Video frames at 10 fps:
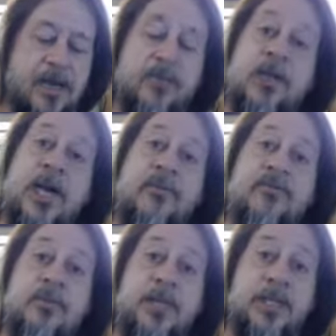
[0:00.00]
guy would have
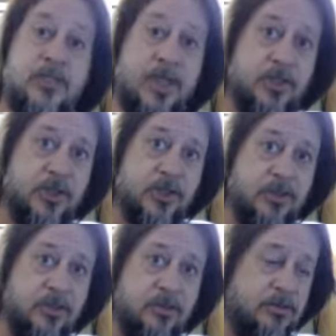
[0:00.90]
to be in touch,
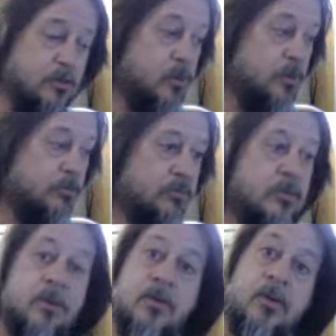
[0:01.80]
or
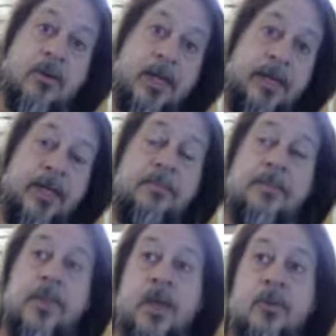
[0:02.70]
lady,
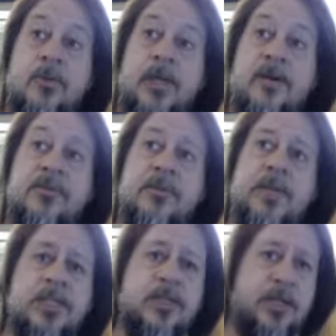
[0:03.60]
would have to be
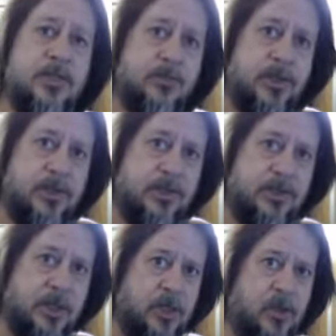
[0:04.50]
in touch with
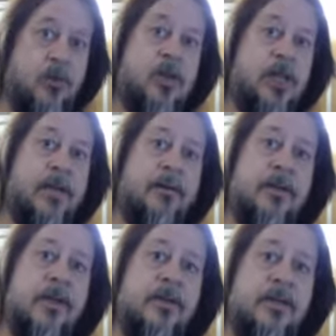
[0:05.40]
this local
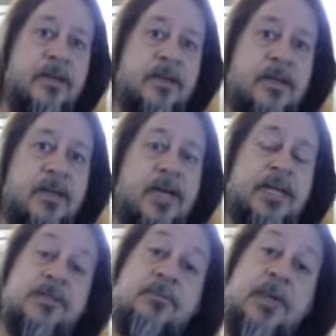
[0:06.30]
area
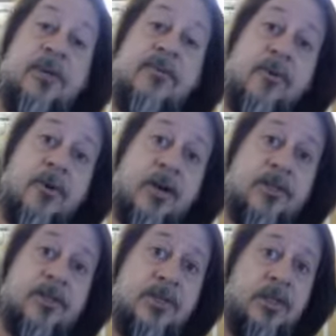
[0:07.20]
and speak for
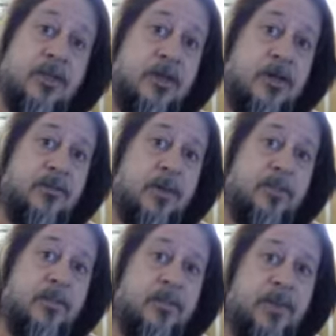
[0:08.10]
us in Ottawa.
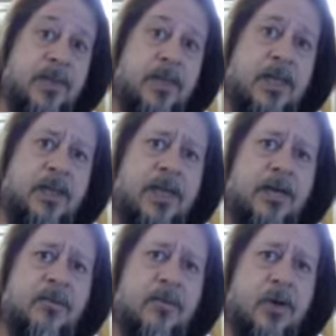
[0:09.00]

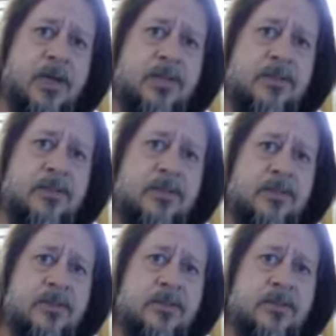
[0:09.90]
That was